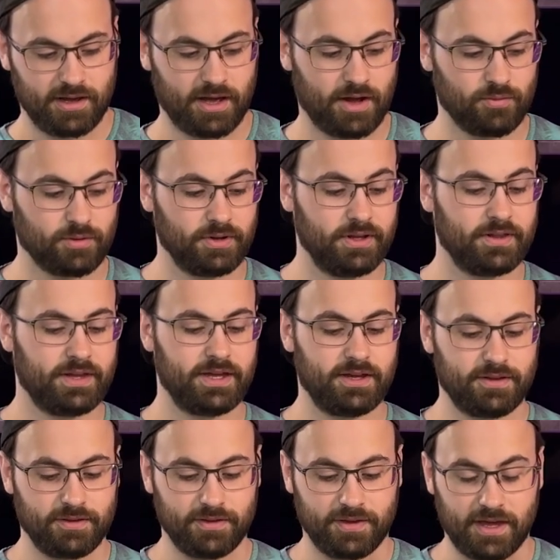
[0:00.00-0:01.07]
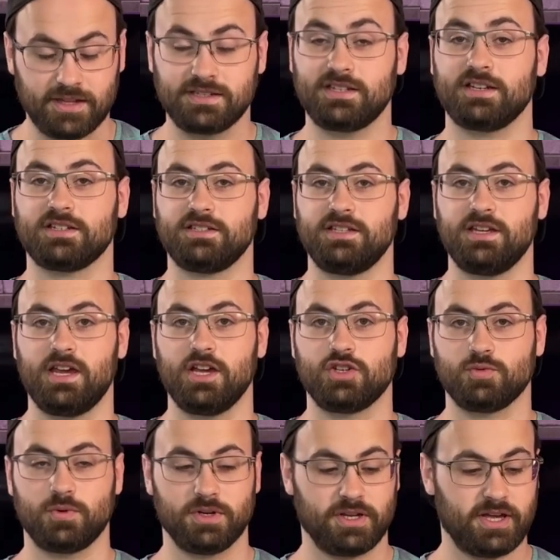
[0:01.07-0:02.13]
I really like the NZXT
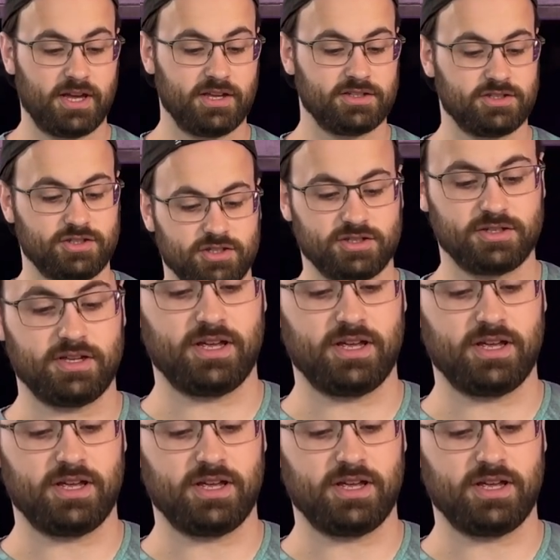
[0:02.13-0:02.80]
H1 case, just